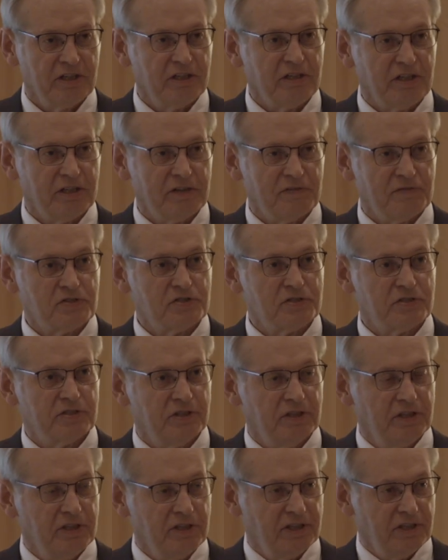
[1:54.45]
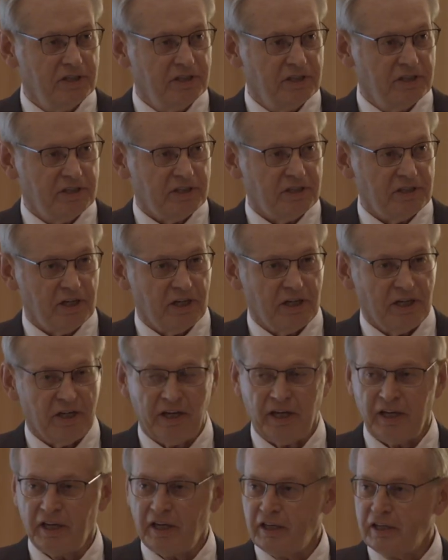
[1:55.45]
gives
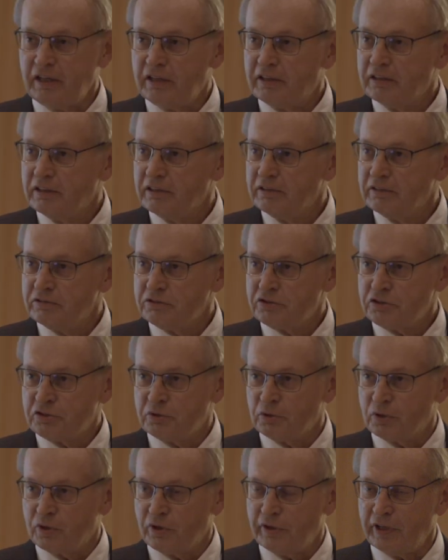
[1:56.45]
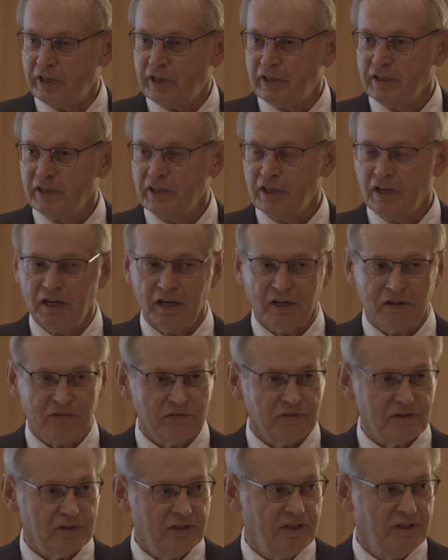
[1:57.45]
a story
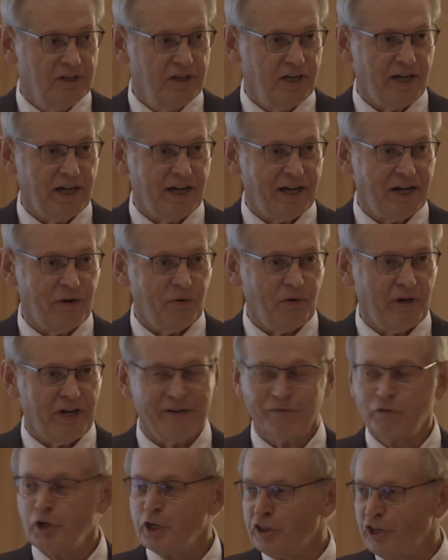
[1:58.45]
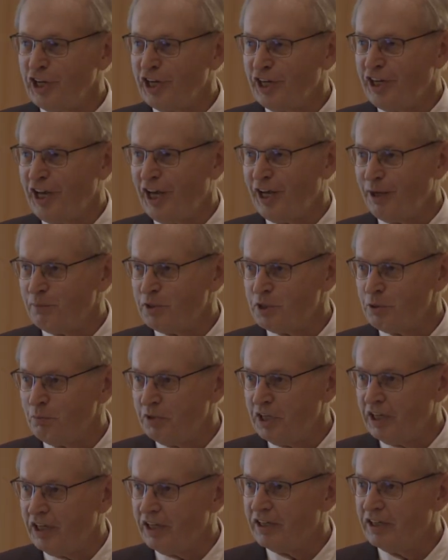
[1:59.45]
of how everything came to
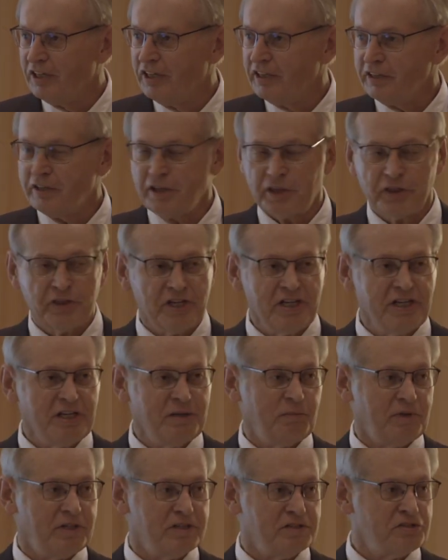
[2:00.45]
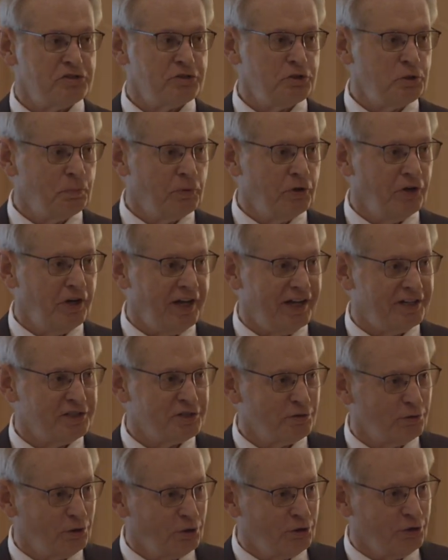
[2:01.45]
be. And the theme is supernatural